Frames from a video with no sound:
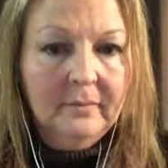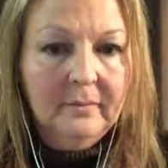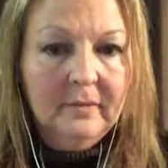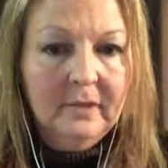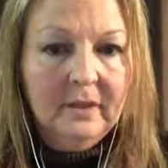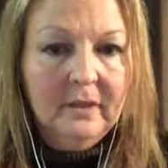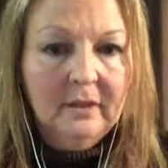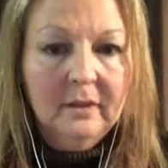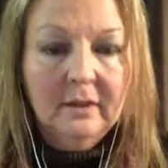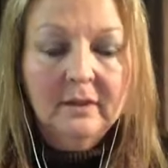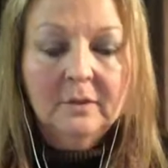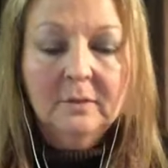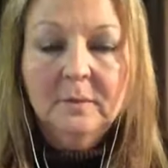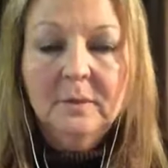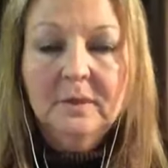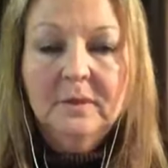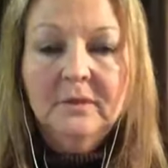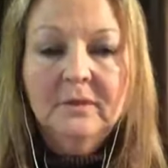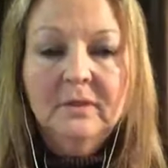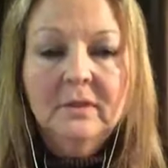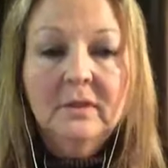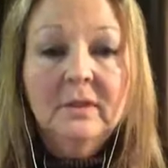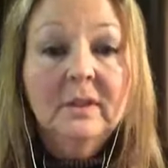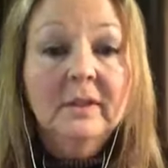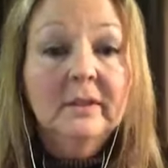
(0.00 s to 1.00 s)
The other person
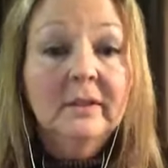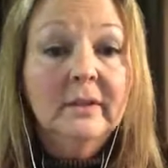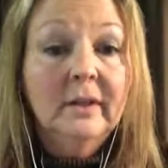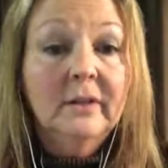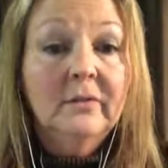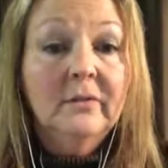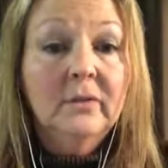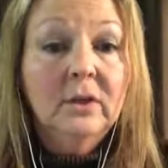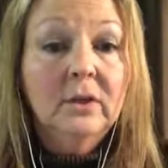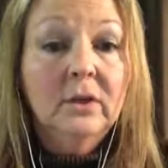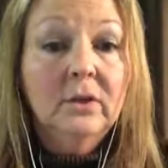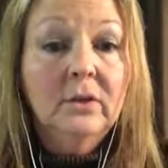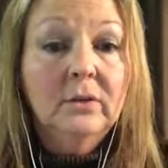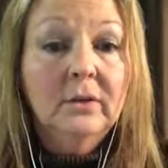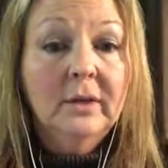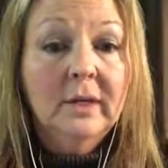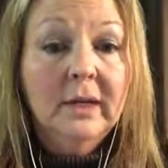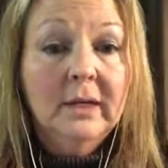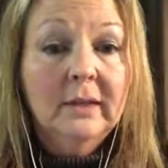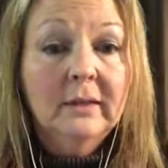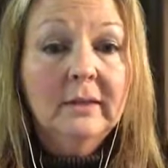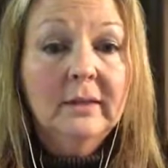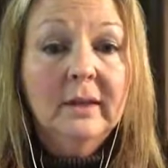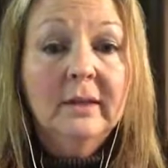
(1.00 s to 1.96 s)
doesn't even know yet that